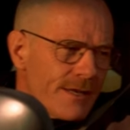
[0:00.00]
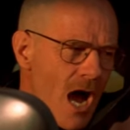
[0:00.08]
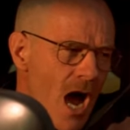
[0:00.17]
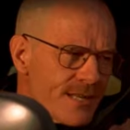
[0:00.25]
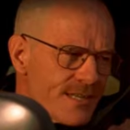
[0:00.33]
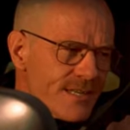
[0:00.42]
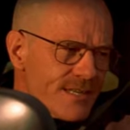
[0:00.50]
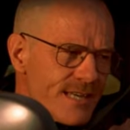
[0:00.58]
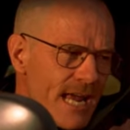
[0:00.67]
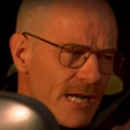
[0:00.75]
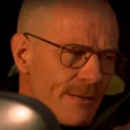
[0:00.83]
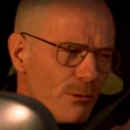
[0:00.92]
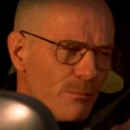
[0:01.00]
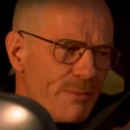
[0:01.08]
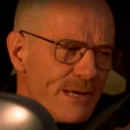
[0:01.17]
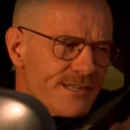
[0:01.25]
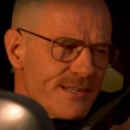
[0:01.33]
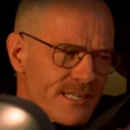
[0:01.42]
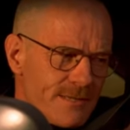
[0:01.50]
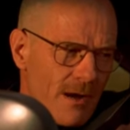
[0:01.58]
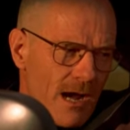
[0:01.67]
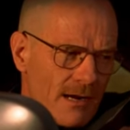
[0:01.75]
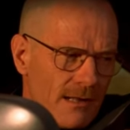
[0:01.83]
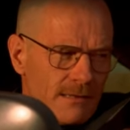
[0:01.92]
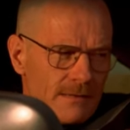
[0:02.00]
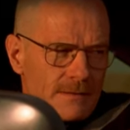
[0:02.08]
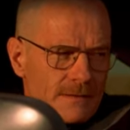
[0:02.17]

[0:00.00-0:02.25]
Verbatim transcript: non sustainable business model.